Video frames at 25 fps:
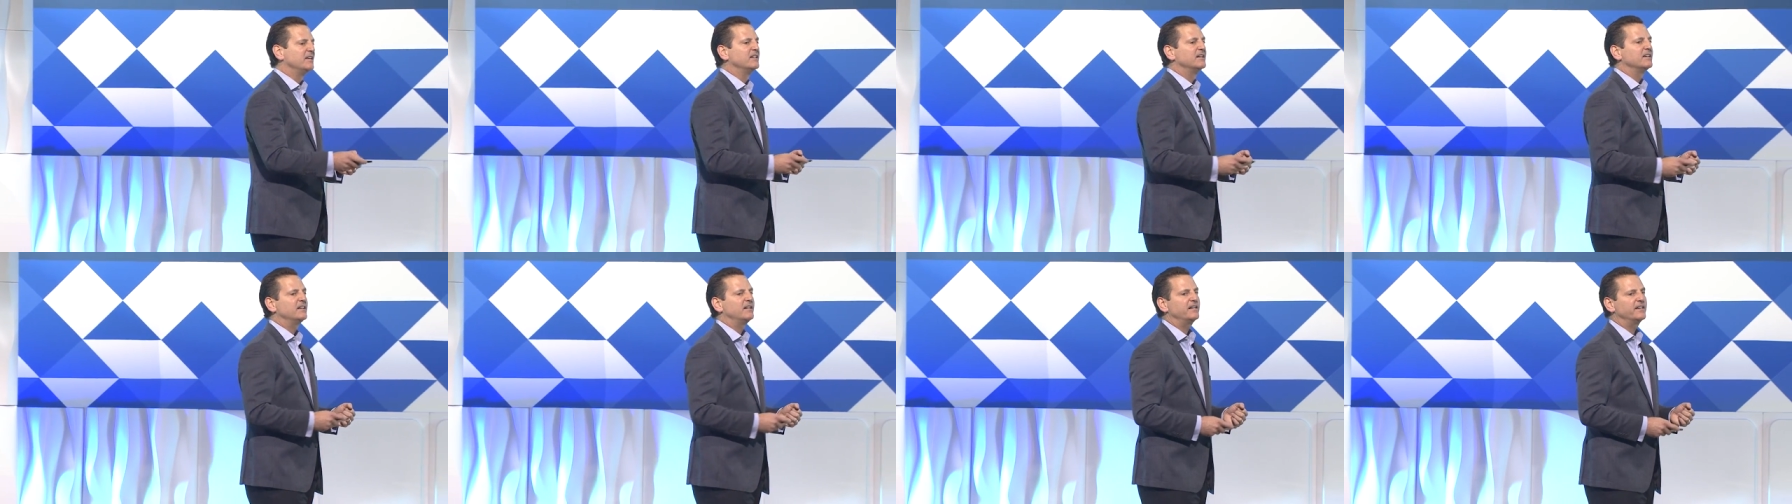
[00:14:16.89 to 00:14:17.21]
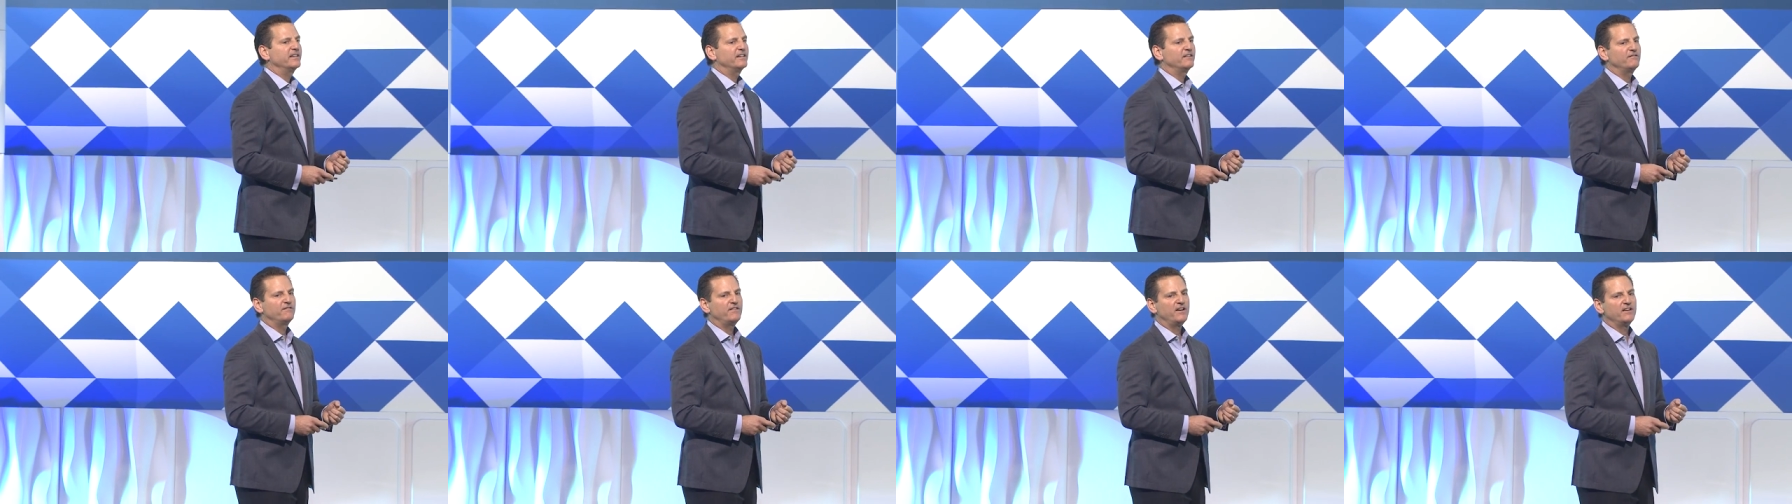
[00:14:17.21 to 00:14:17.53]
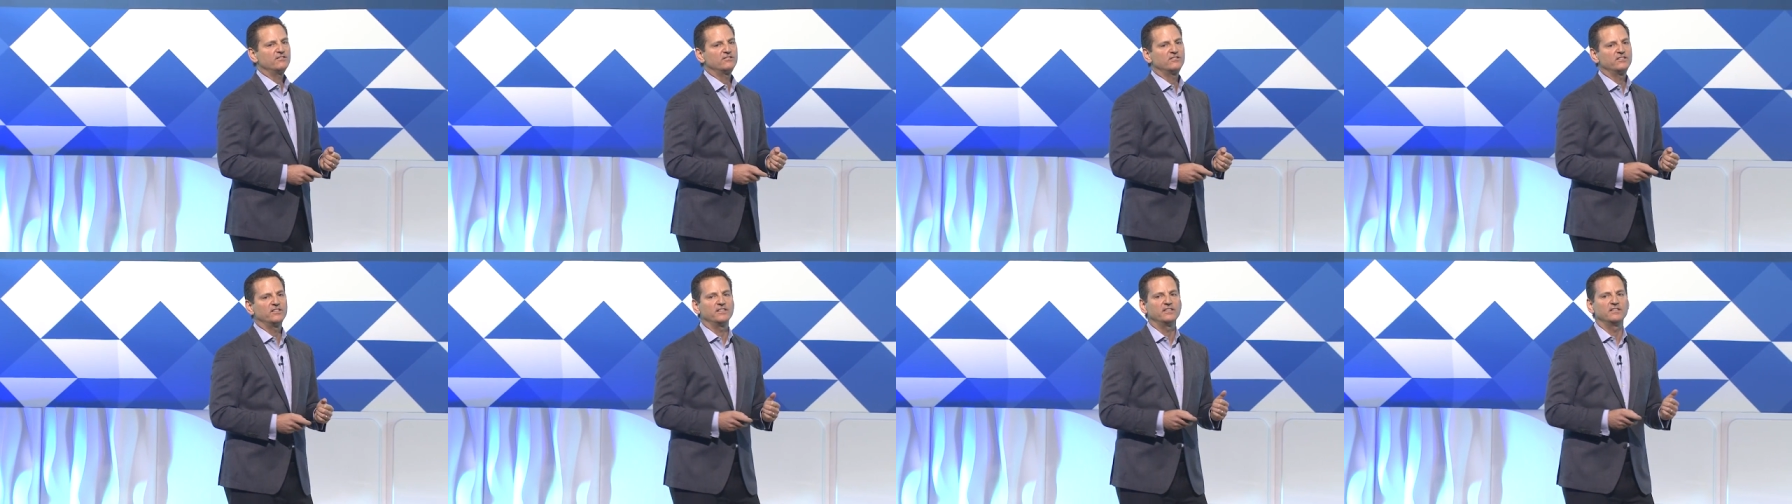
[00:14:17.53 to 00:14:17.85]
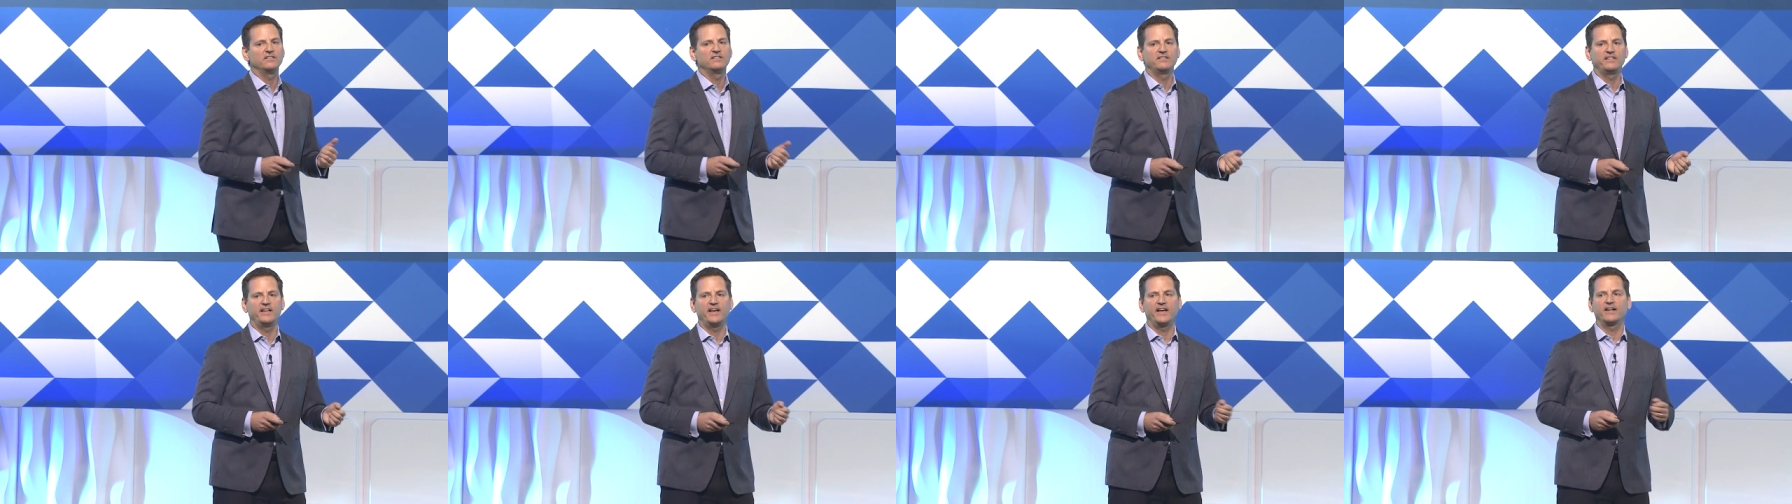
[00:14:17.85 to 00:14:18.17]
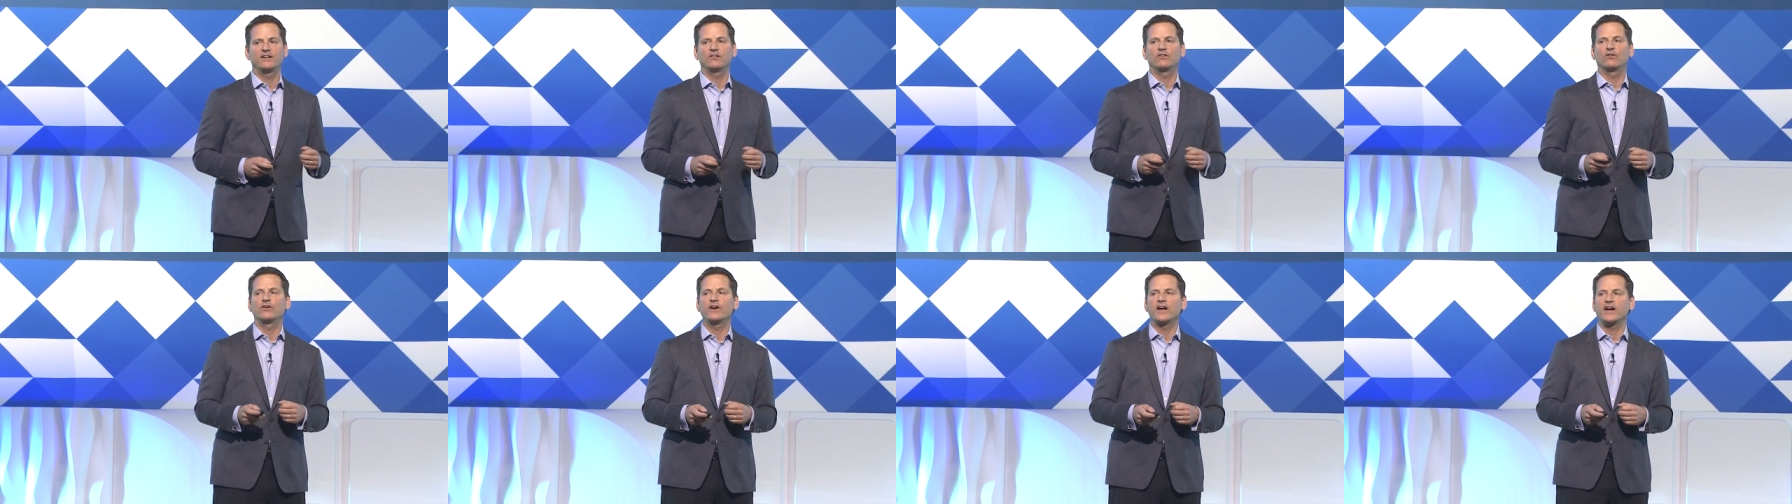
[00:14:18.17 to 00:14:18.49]
I invest in, debt
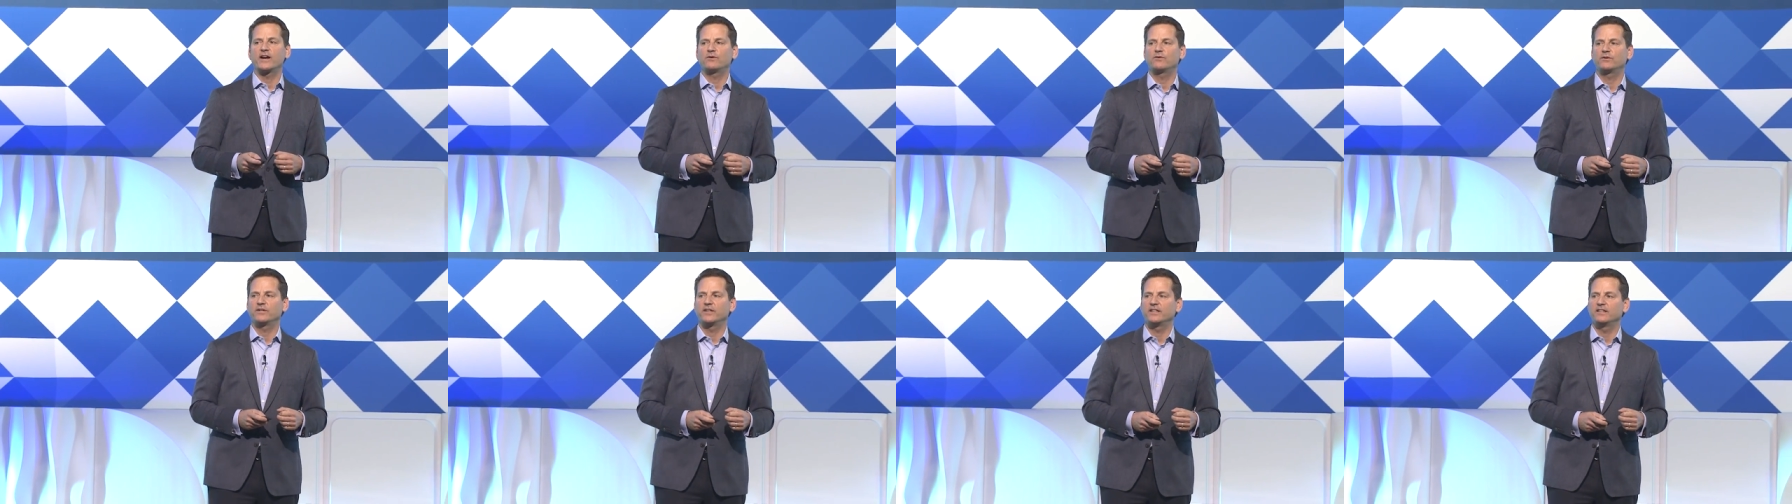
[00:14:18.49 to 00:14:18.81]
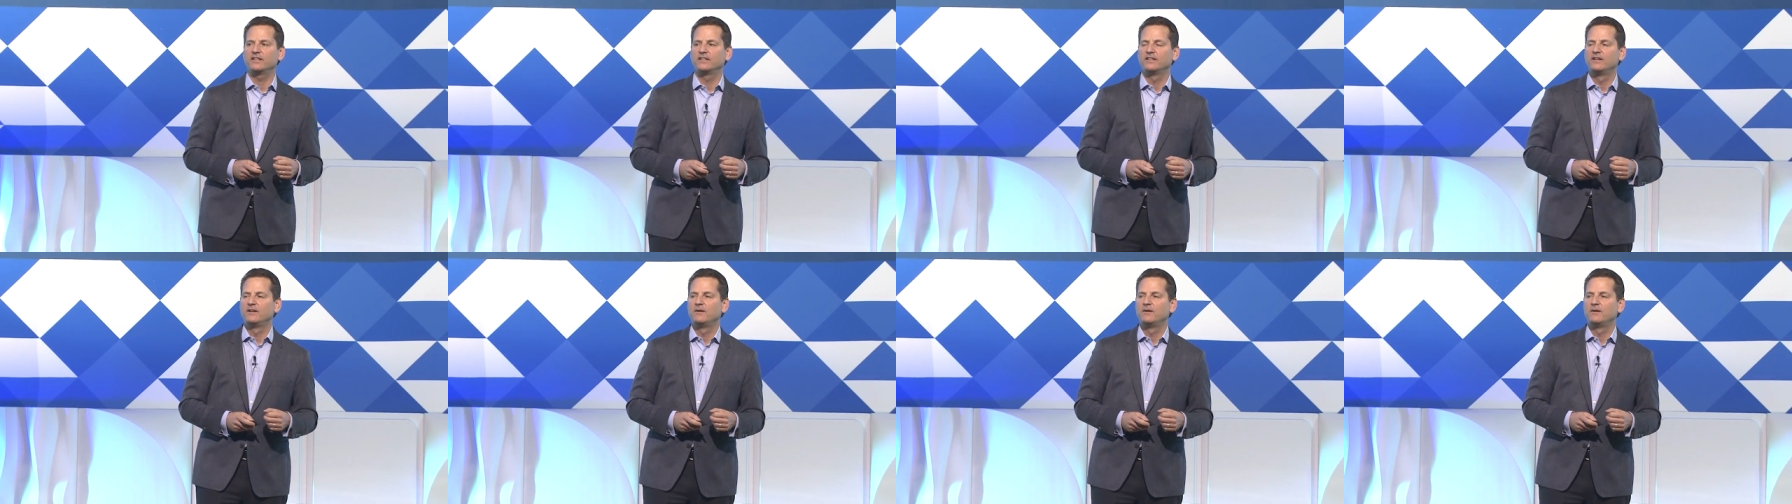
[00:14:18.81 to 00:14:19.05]
or equity.